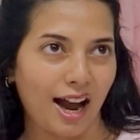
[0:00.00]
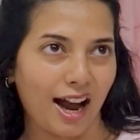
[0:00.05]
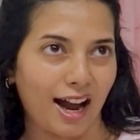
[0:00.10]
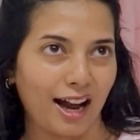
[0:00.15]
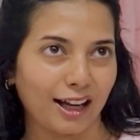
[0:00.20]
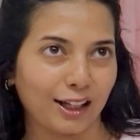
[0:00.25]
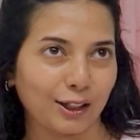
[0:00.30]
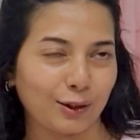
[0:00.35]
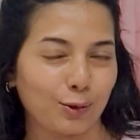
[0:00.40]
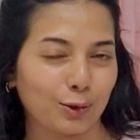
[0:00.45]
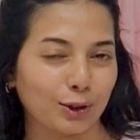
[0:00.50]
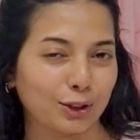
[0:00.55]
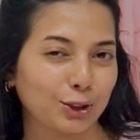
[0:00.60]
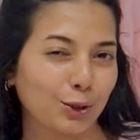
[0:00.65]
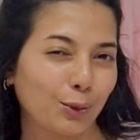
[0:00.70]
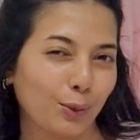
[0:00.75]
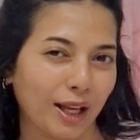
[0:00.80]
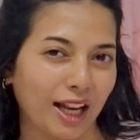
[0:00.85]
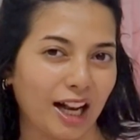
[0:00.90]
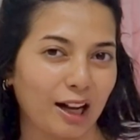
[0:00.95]
I want
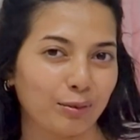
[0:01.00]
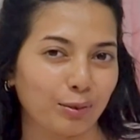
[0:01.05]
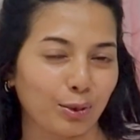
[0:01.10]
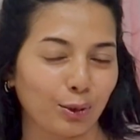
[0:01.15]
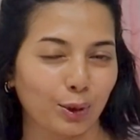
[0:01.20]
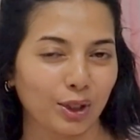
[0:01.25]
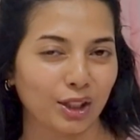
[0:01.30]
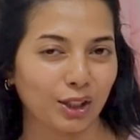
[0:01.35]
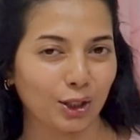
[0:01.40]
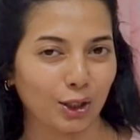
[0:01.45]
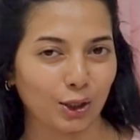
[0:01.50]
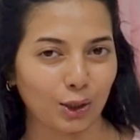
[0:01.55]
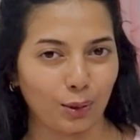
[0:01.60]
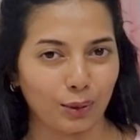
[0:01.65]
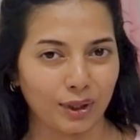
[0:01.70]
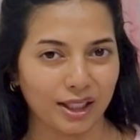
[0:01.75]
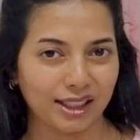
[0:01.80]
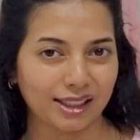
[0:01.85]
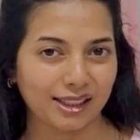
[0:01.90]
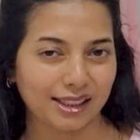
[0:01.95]
to wake up with
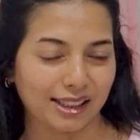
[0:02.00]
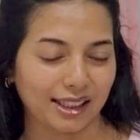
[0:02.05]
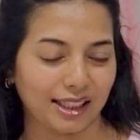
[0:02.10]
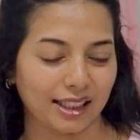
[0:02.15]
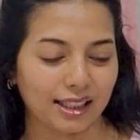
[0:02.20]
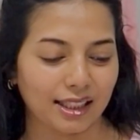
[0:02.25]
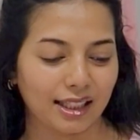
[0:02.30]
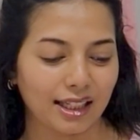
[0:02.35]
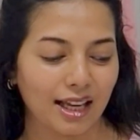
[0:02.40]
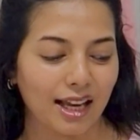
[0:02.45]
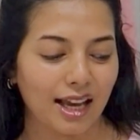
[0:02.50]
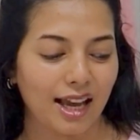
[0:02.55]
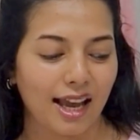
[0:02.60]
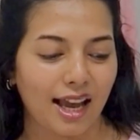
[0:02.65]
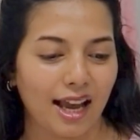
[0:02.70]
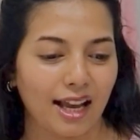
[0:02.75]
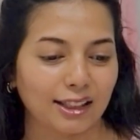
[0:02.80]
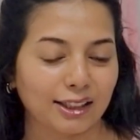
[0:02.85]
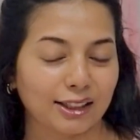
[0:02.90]
glowing skin.